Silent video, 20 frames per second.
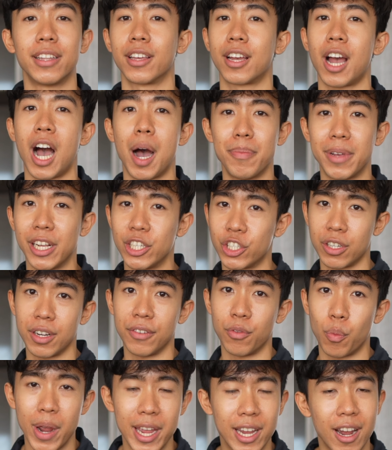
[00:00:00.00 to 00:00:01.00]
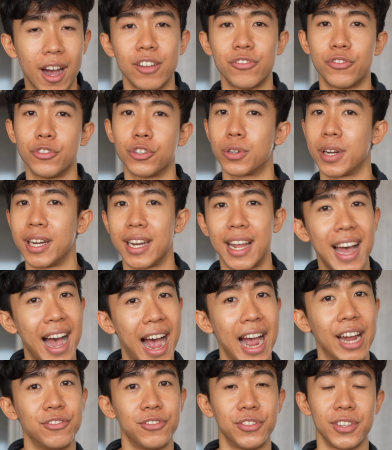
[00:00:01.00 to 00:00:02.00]
the combination of whey concentrate,
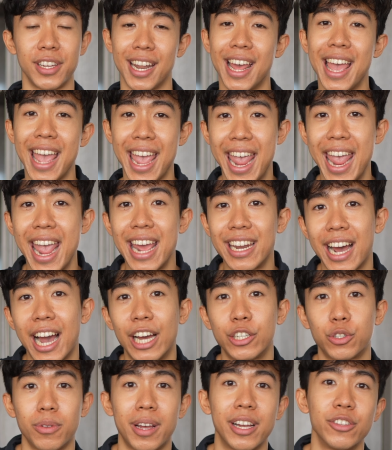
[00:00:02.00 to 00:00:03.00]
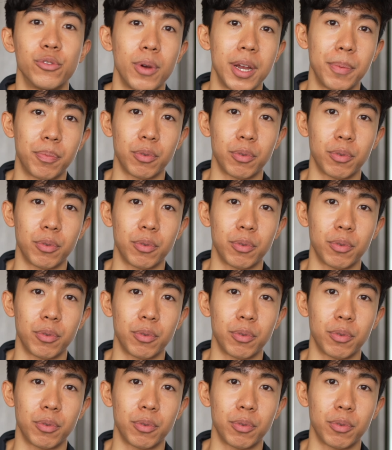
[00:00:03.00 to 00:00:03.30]
isolate, and hydrolyzed whey